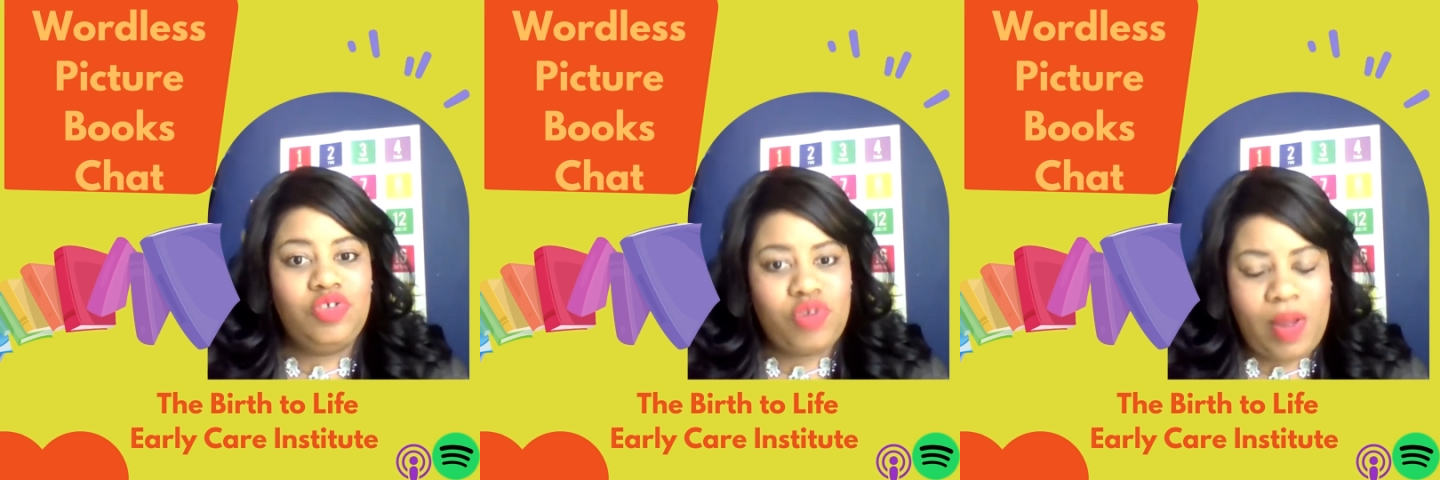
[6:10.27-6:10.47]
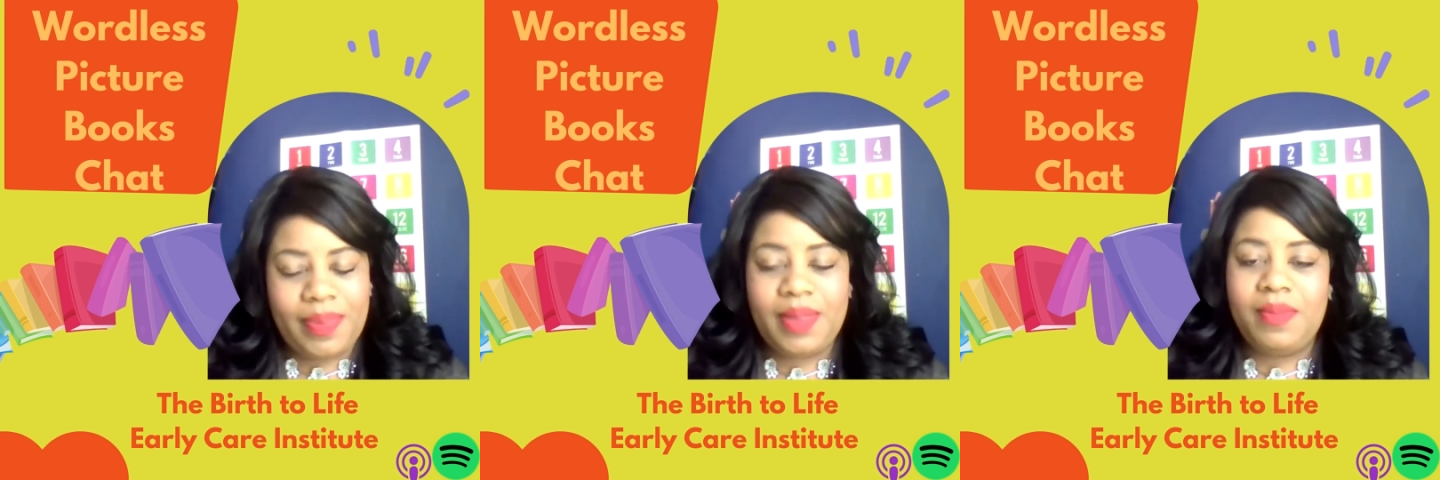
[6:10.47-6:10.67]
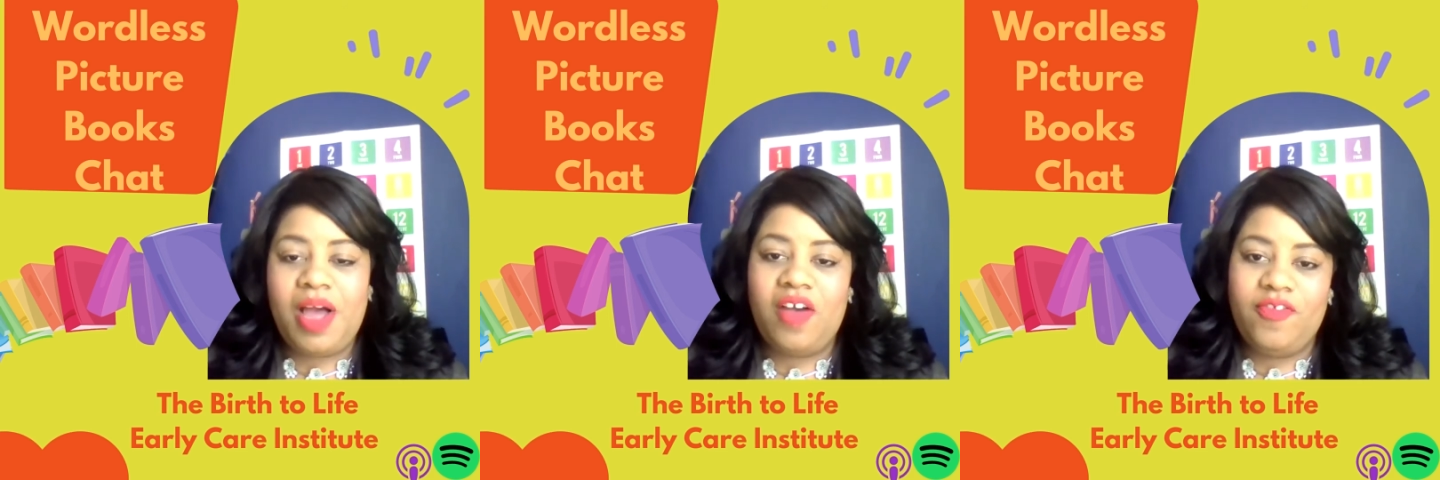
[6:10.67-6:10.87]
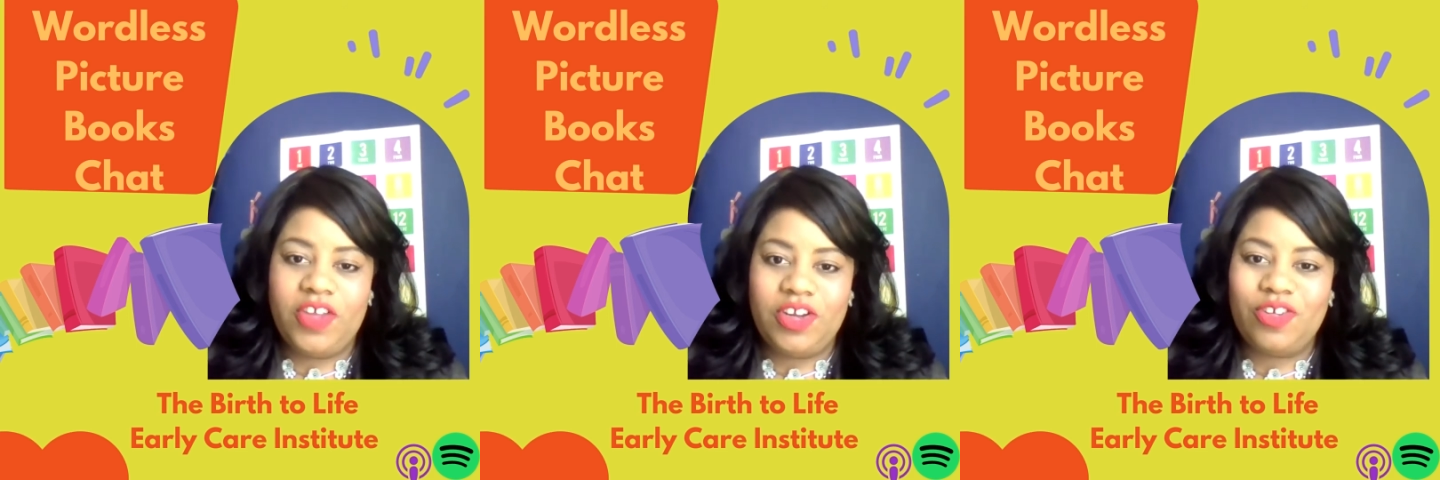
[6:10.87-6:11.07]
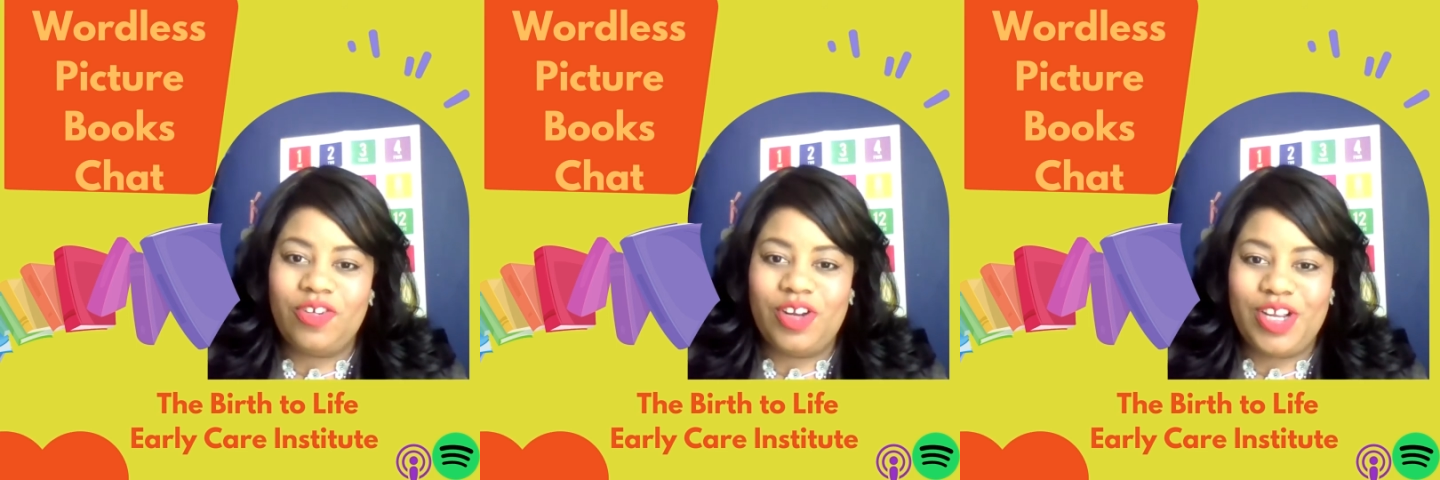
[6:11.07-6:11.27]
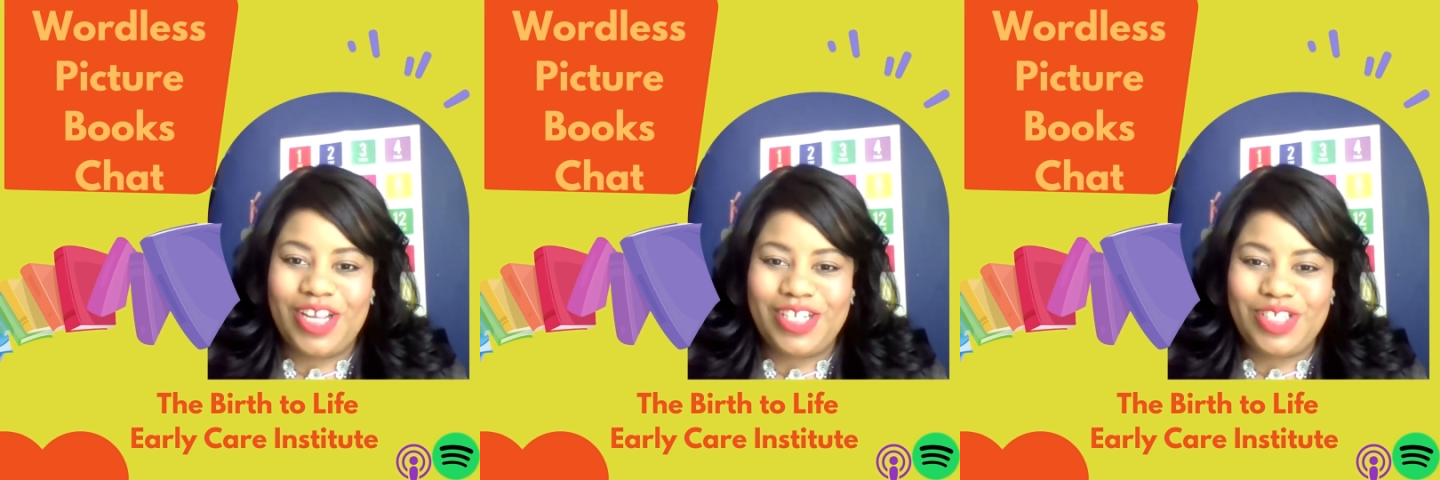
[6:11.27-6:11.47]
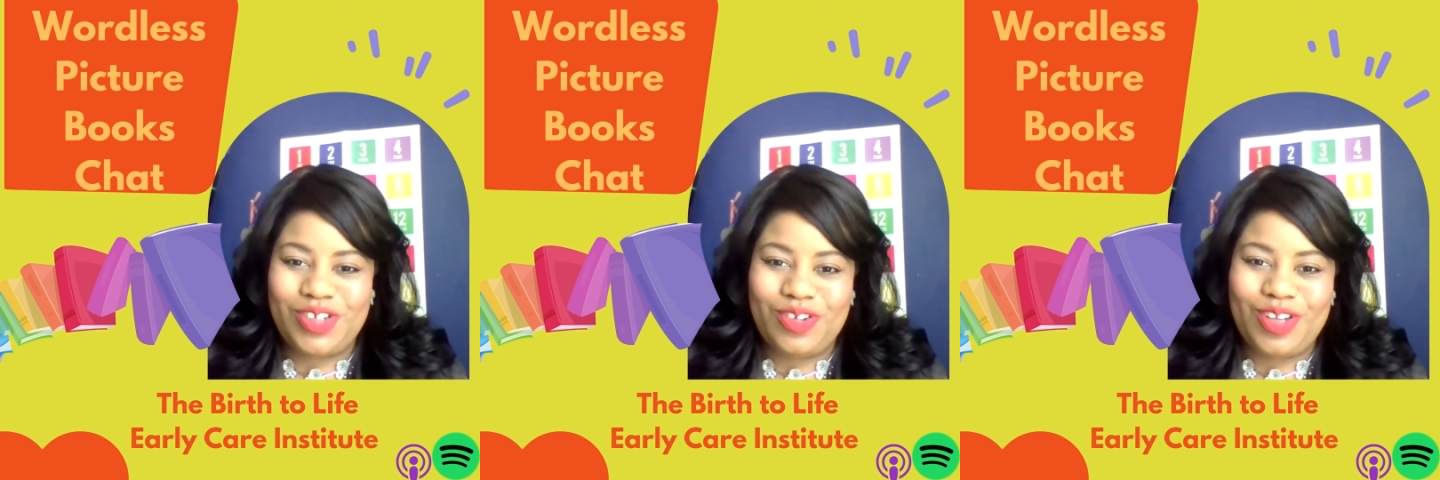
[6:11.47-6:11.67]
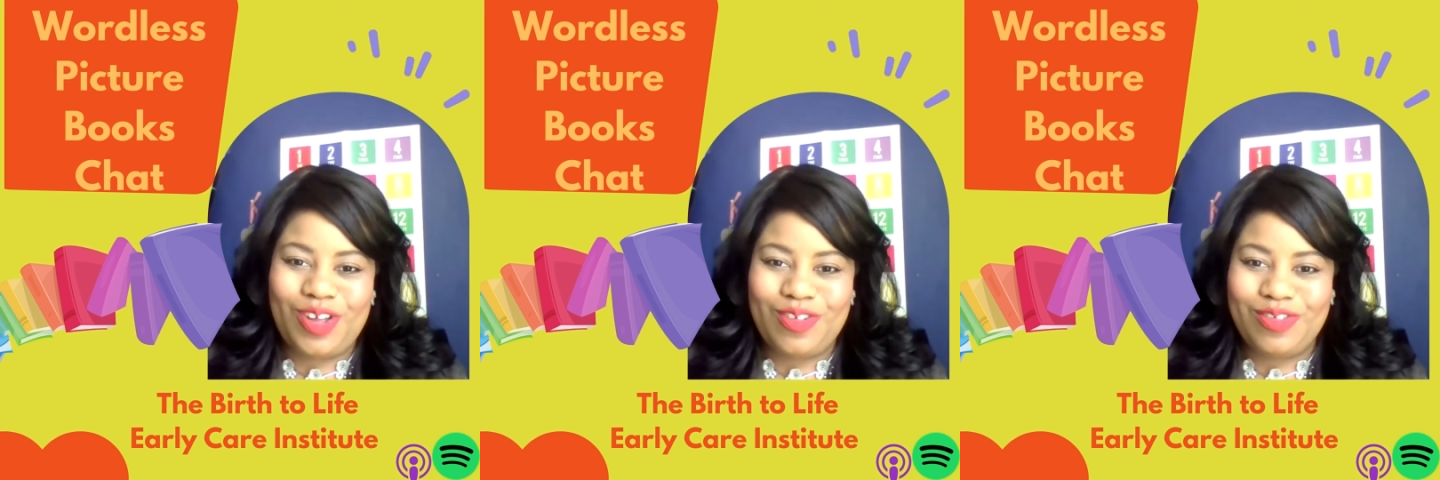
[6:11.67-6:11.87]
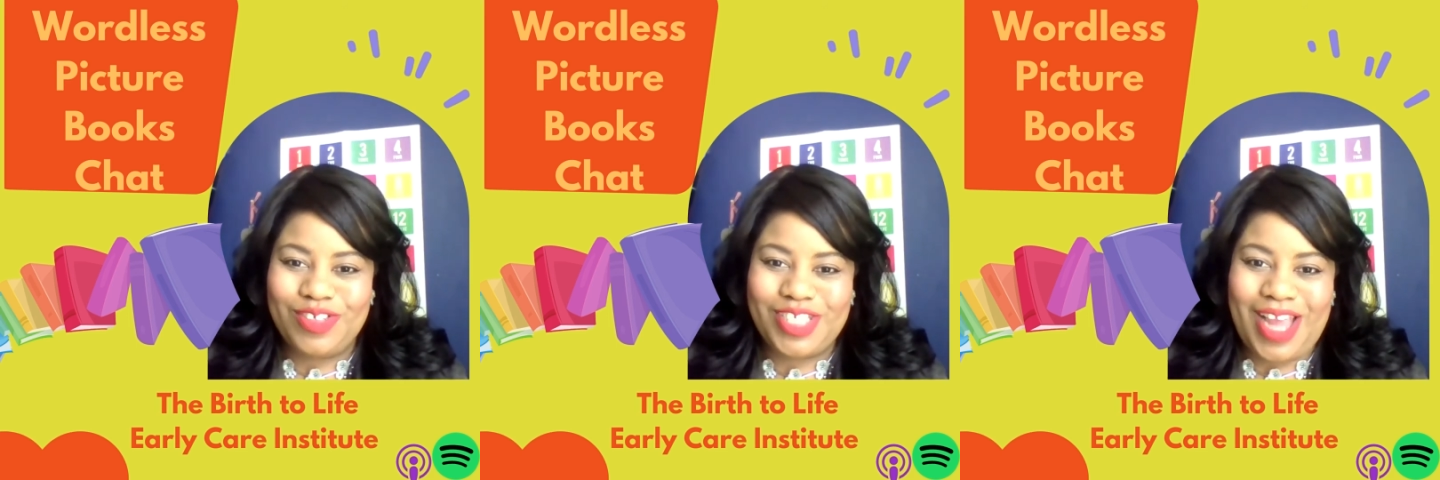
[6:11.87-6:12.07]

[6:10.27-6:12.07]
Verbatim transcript: drop them off at your at your local